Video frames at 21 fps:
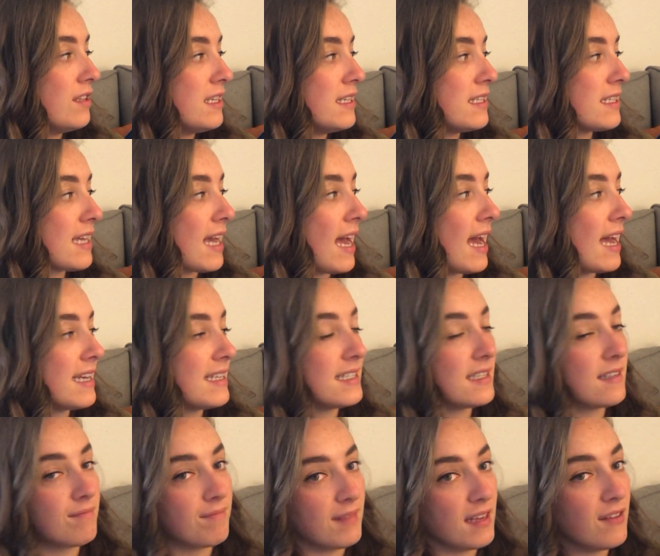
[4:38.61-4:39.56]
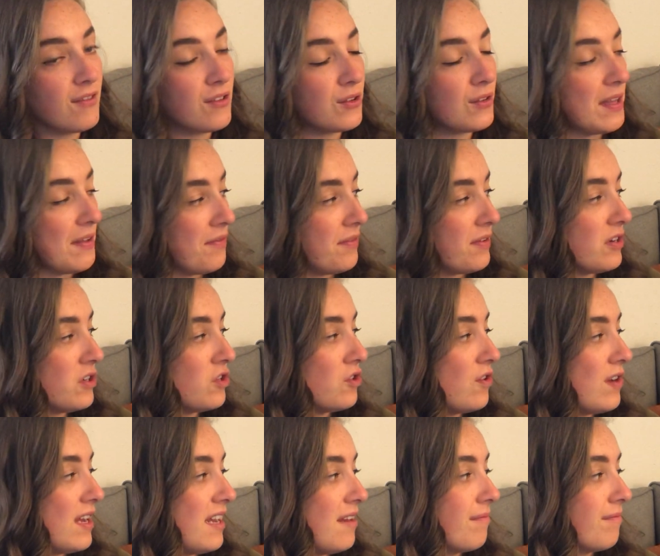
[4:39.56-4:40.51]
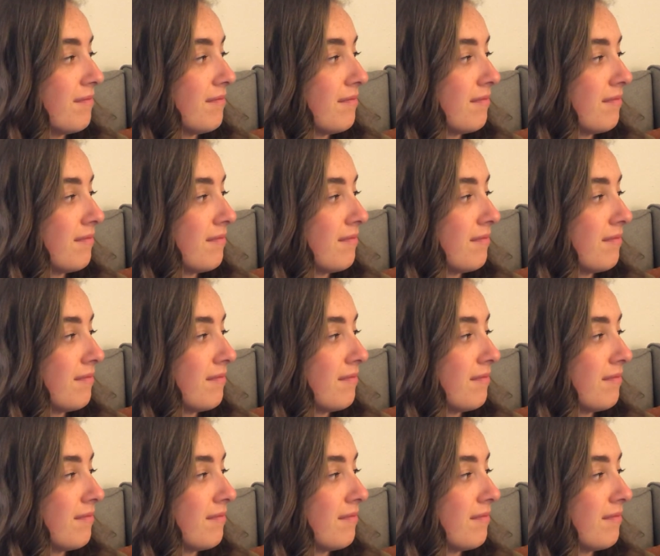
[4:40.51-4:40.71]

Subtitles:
disguise if you live in a tree.